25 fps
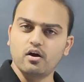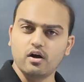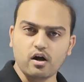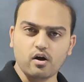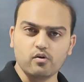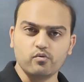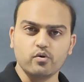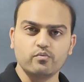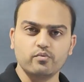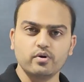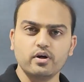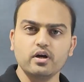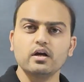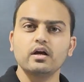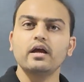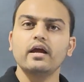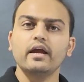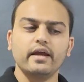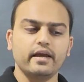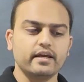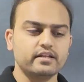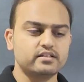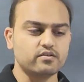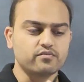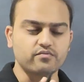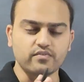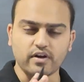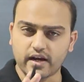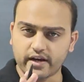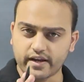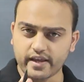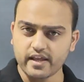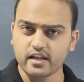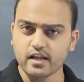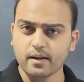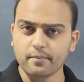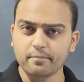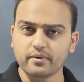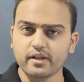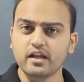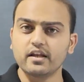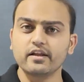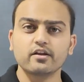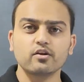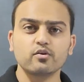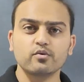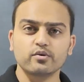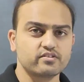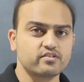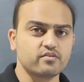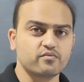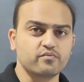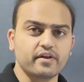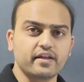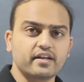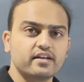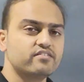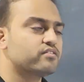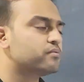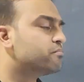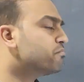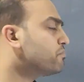However, again I'm telling you, it's a very